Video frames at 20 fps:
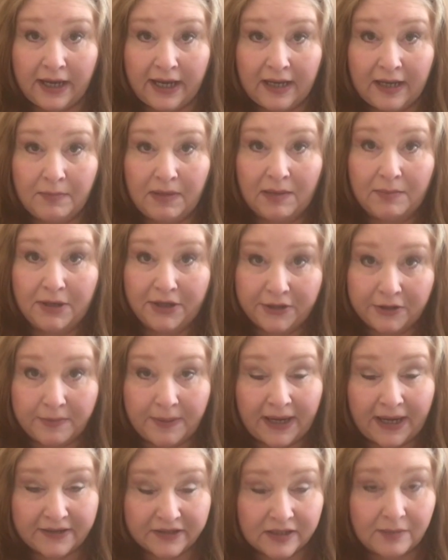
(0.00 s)
and my mother
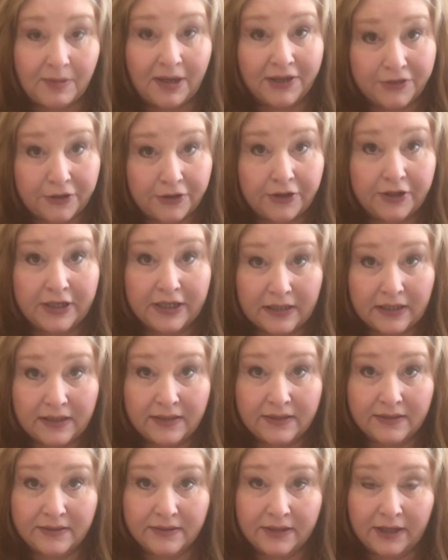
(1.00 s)
passed in my
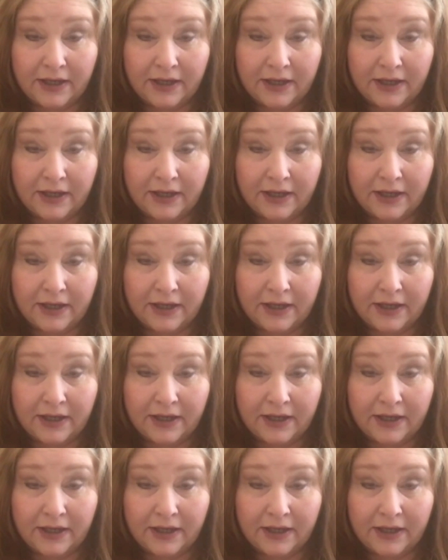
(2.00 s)
30s.